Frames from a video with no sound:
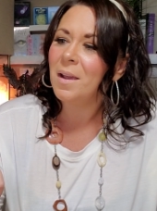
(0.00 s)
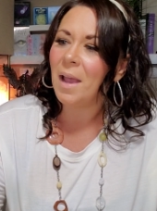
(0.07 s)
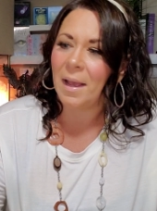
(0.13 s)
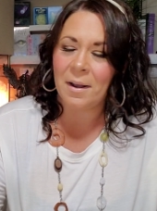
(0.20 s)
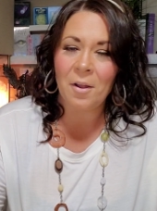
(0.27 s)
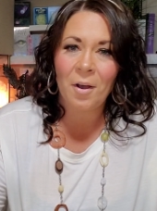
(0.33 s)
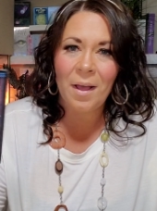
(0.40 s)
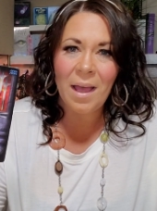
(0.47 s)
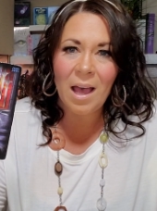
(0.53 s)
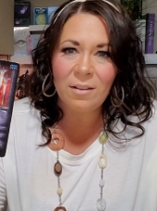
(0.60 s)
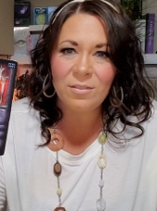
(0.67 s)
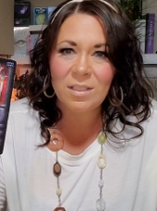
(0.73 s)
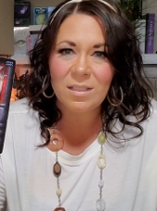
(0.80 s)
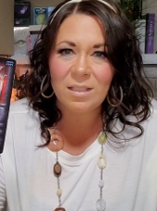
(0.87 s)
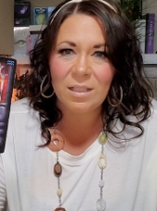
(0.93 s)
and not have
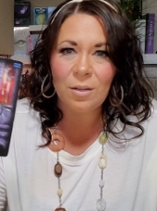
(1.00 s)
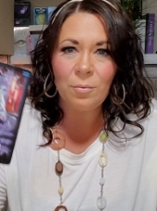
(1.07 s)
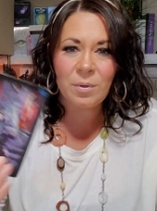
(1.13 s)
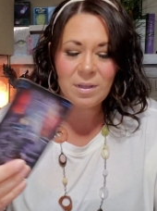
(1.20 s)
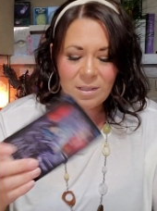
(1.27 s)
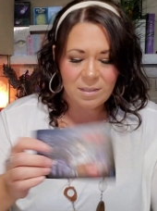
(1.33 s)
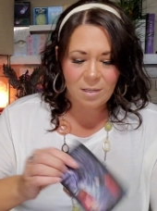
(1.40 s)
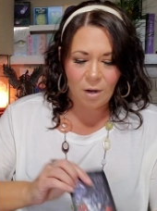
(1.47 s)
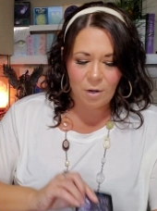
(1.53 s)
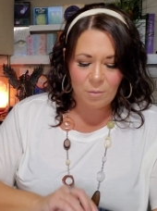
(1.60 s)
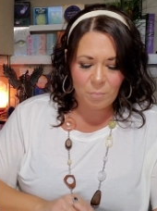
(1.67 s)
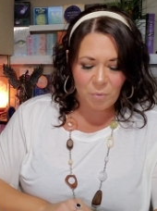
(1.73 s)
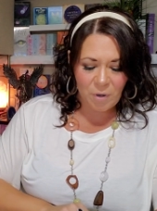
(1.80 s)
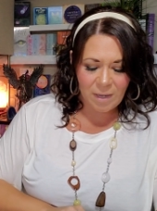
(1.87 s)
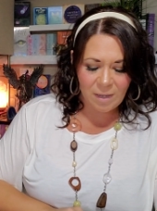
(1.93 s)
to deal with this
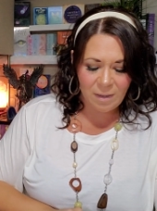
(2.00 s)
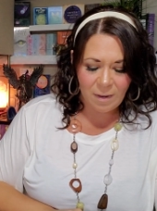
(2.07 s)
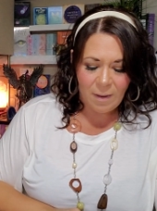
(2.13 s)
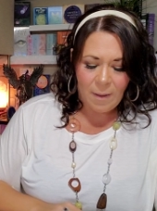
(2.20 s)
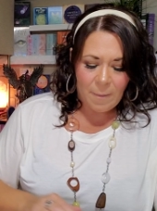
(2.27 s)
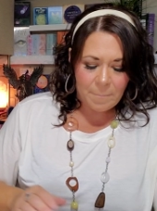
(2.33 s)
heartbreak.